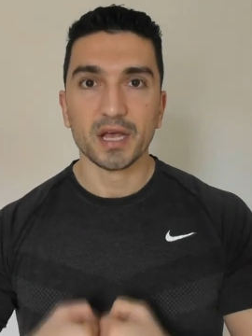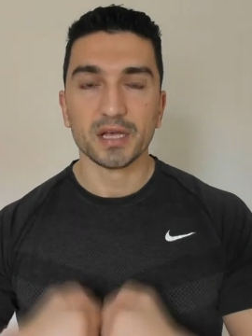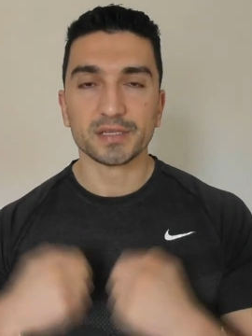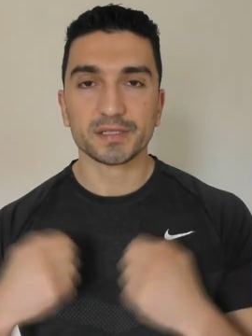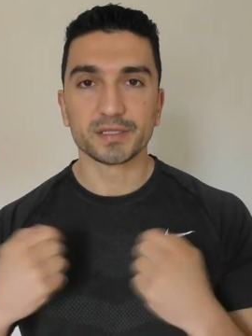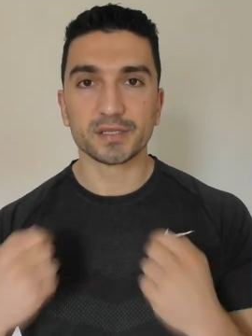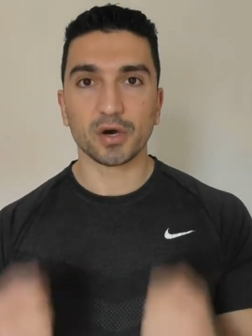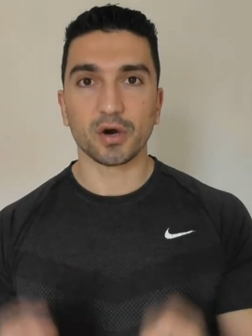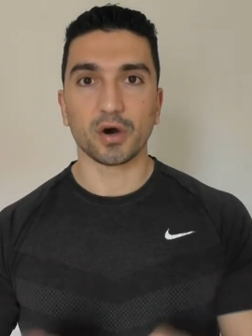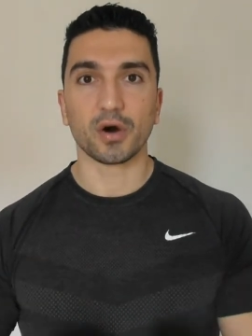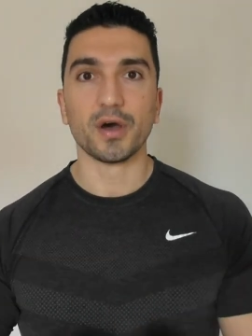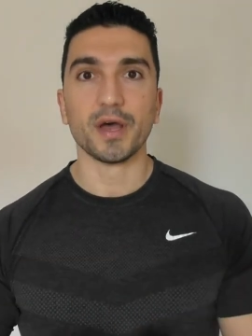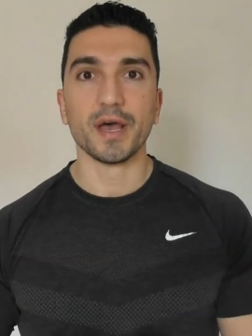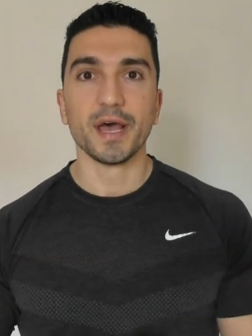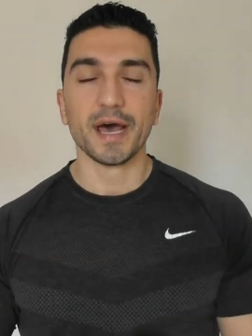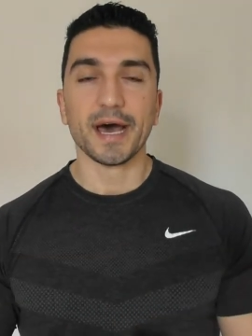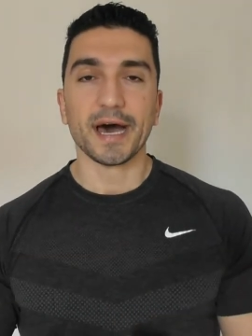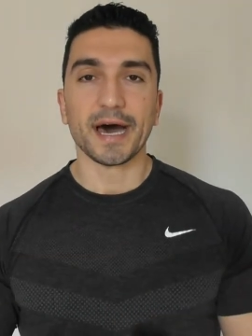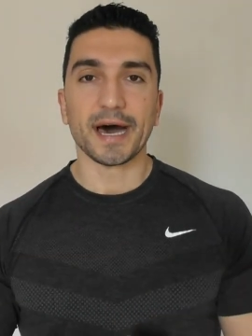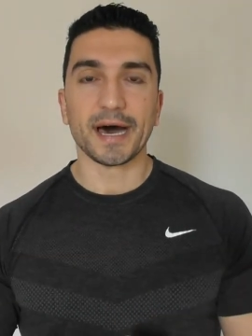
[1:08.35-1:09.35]

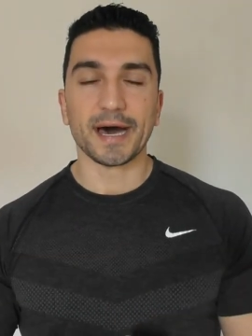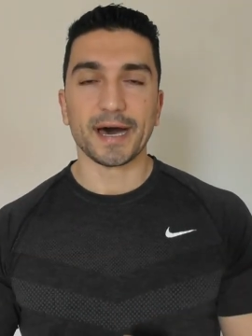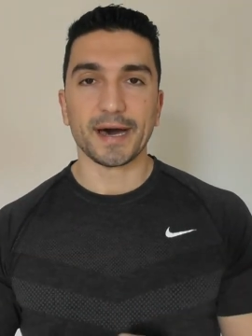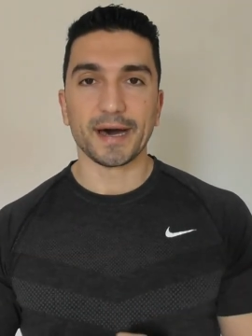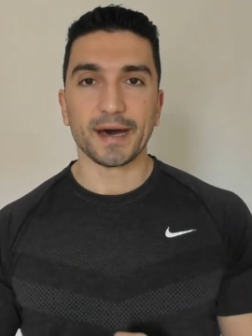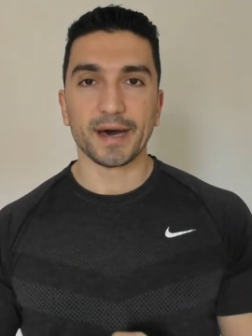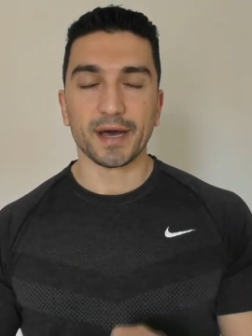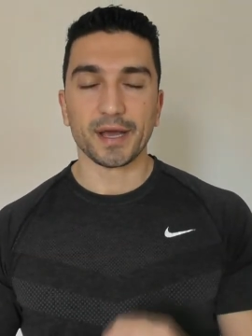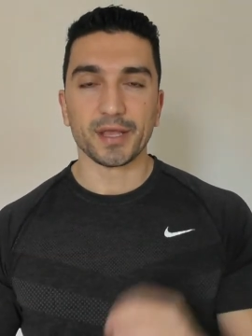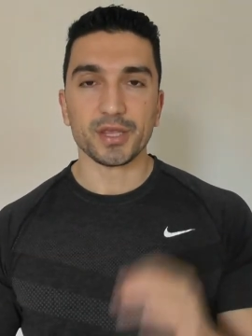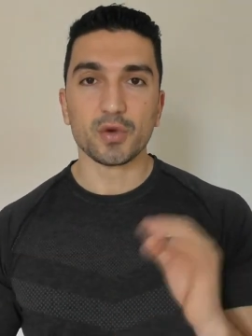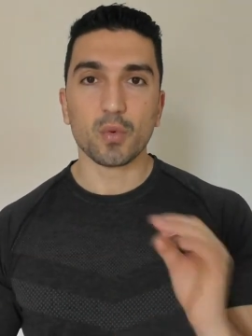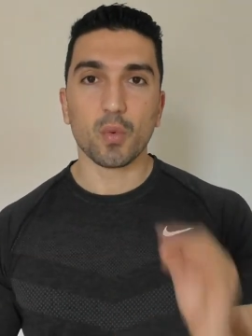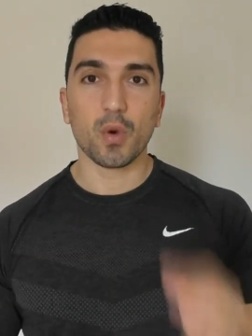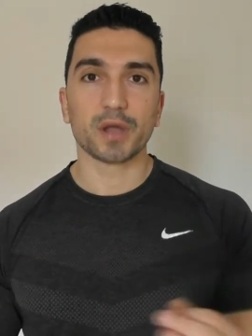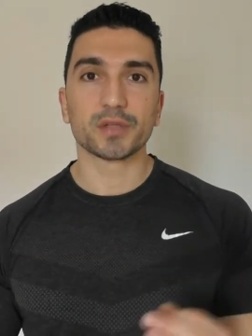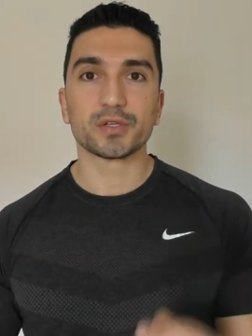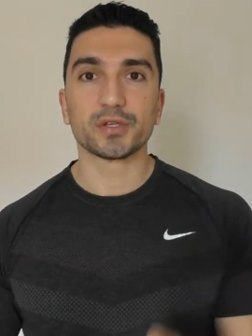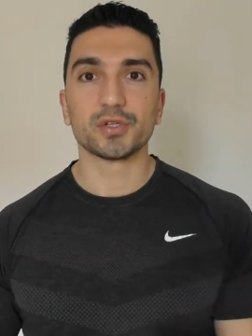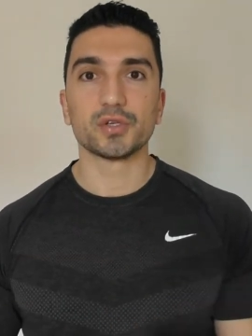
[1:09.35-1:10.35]
So you
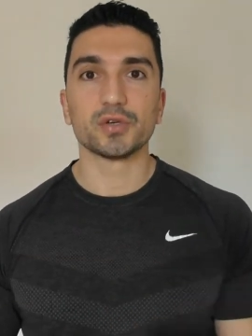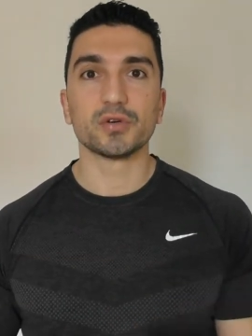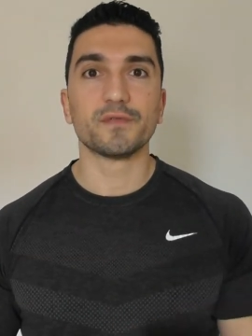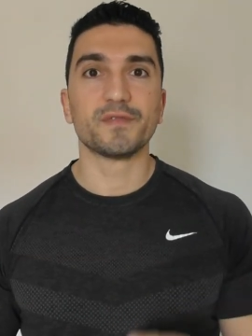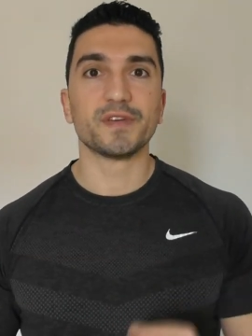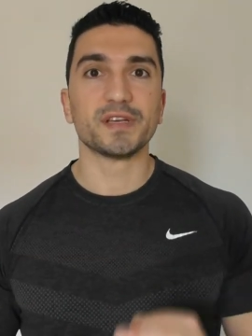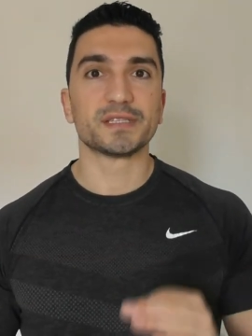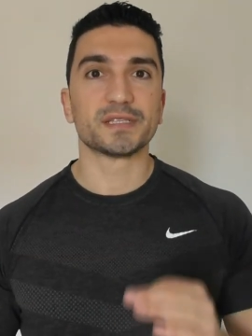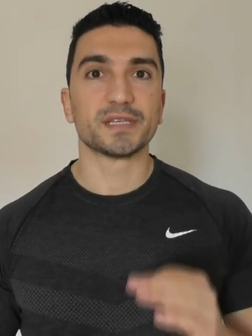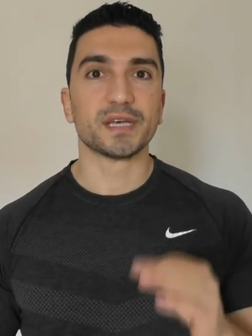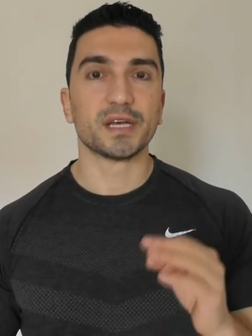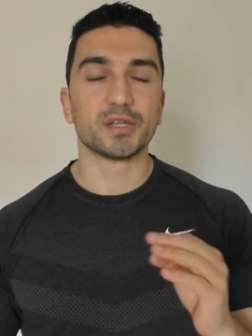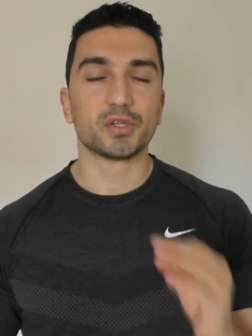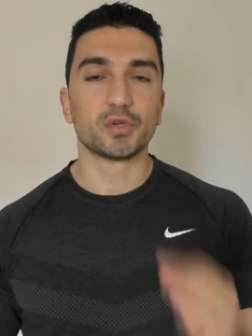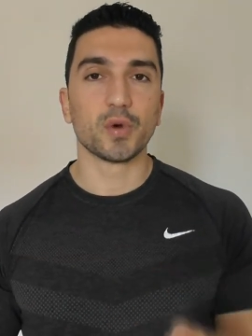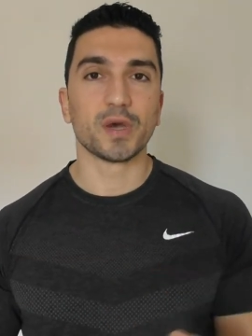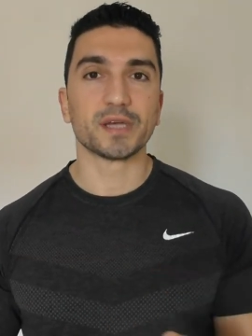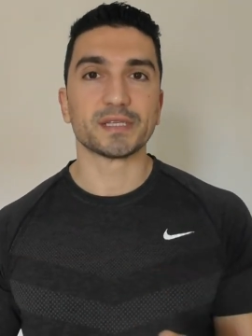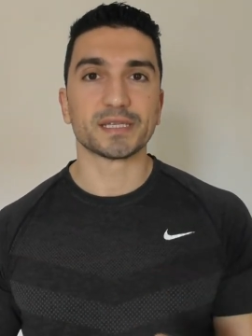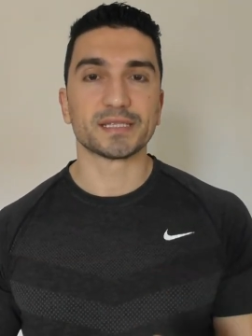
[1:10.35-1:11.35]
want to do these
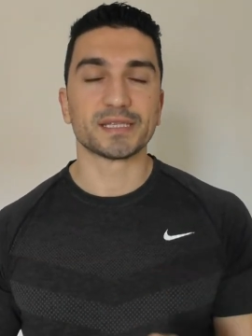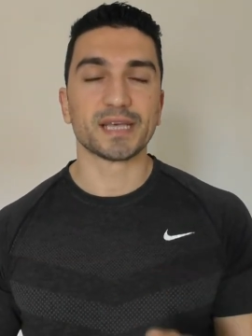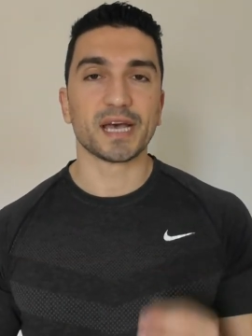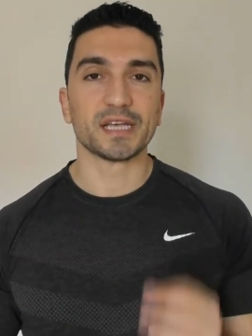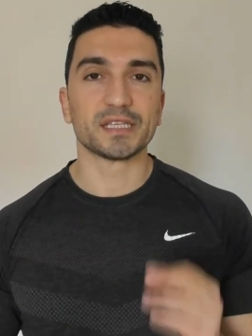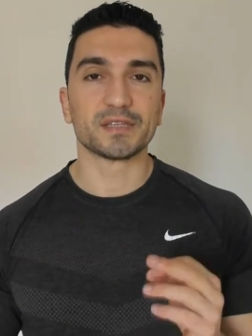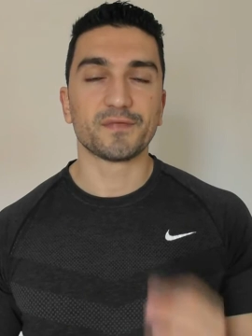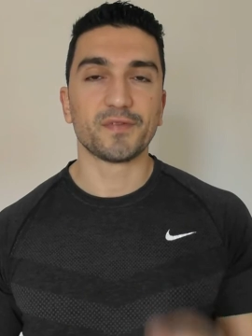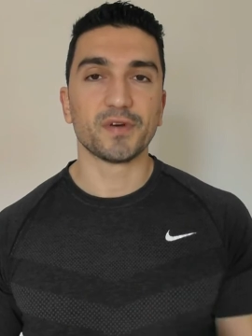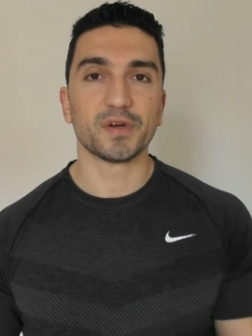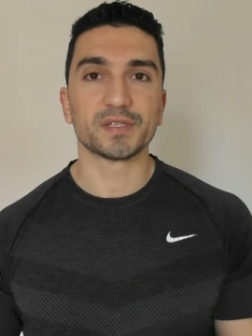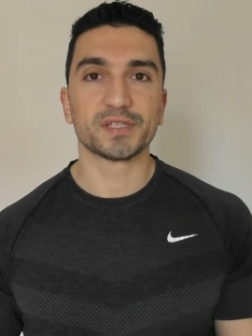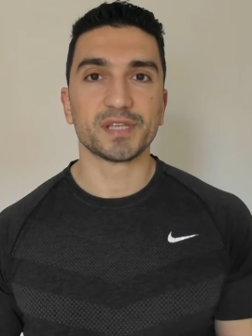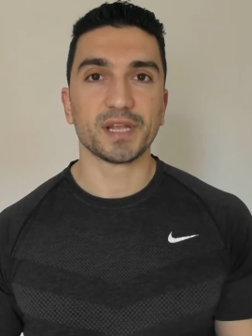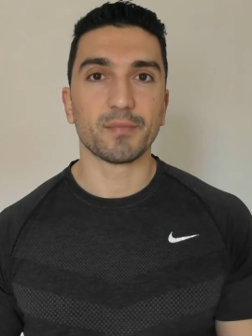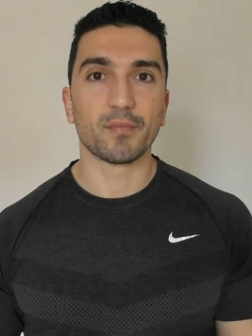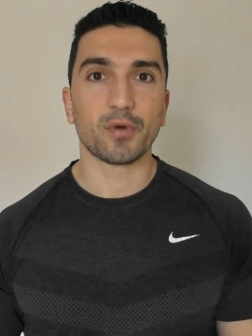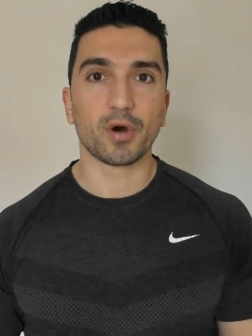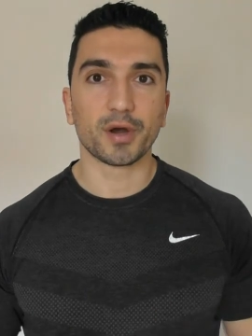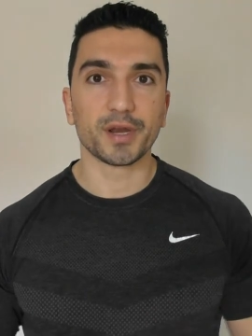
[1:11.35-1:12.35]
two exercises first in
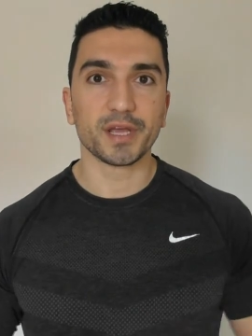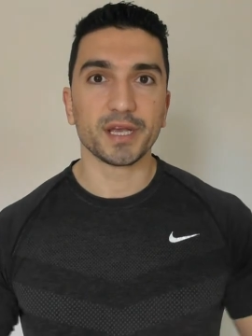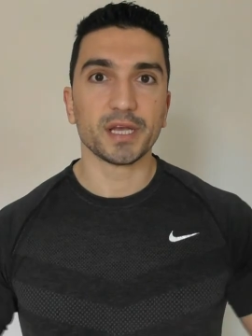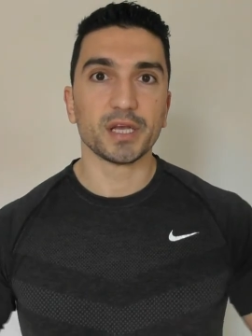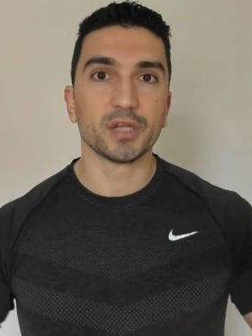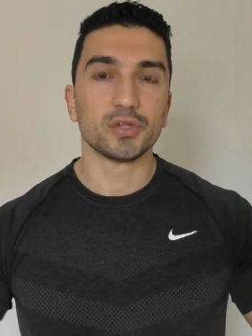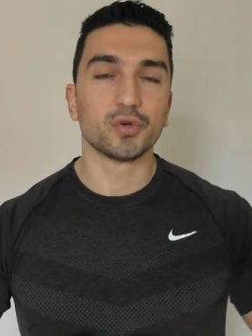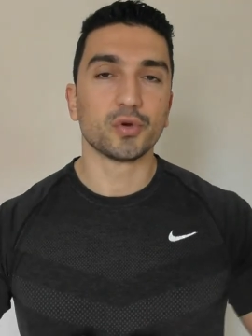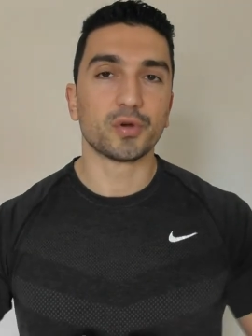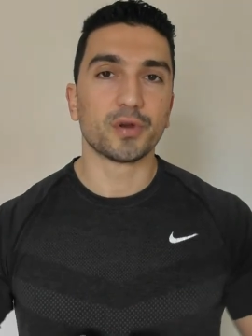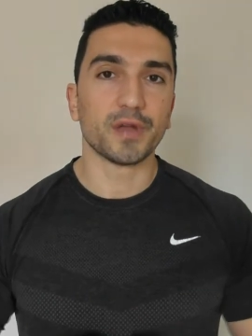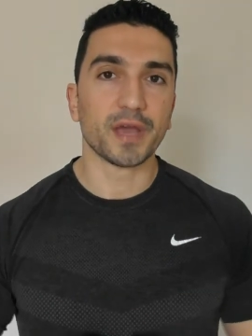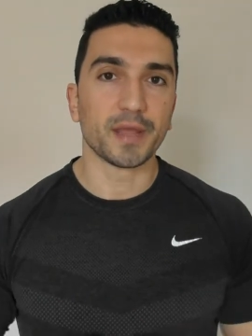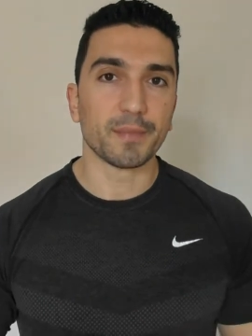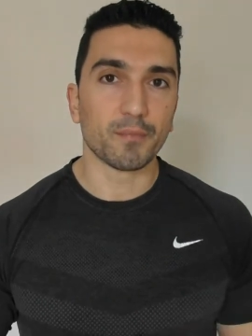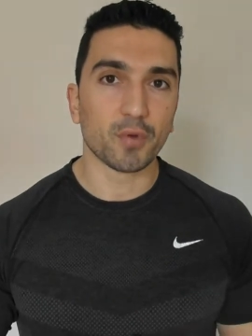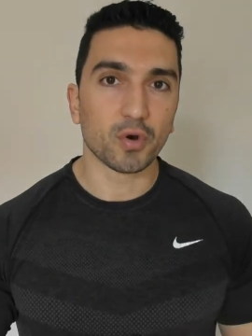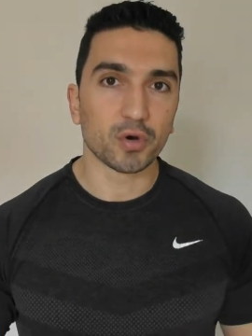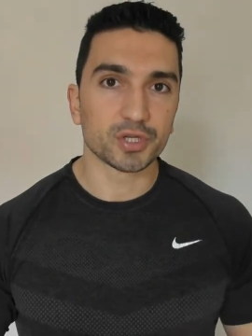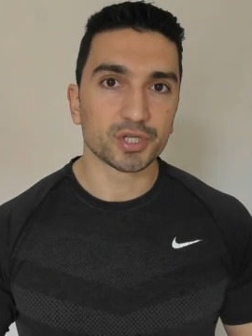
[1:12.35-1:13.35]
the morning to
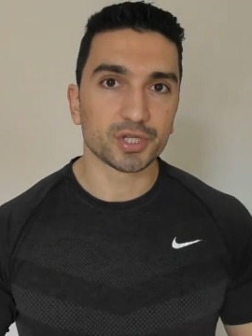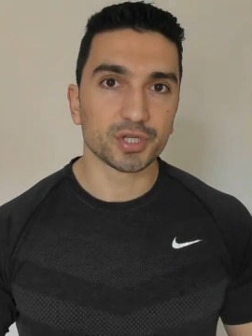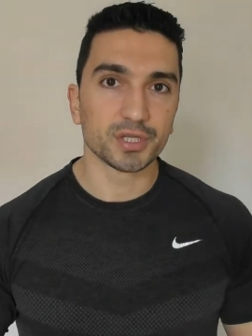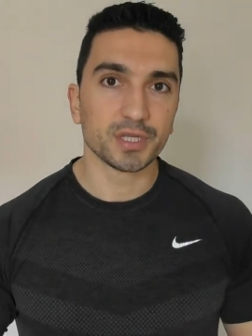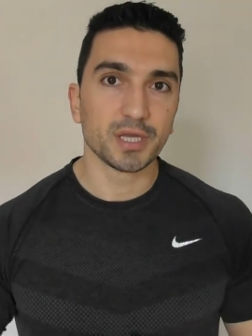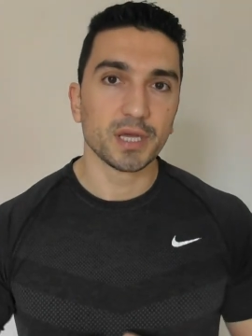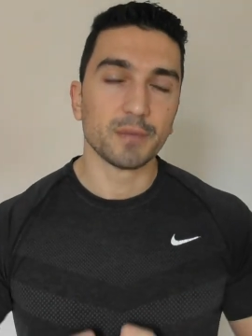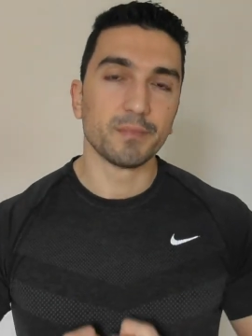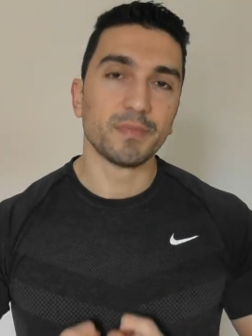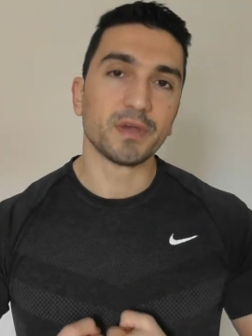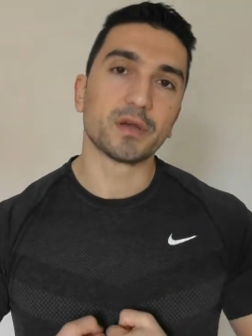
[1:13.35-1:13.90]
create motion,